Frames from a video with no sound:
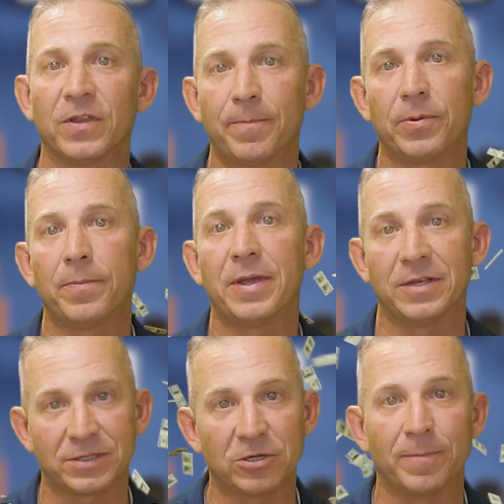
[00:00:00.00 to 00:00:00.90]
flip them,
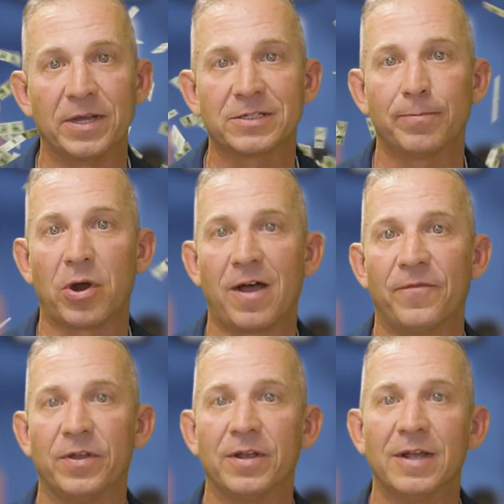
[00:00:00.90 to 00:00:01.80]
and still make some profit.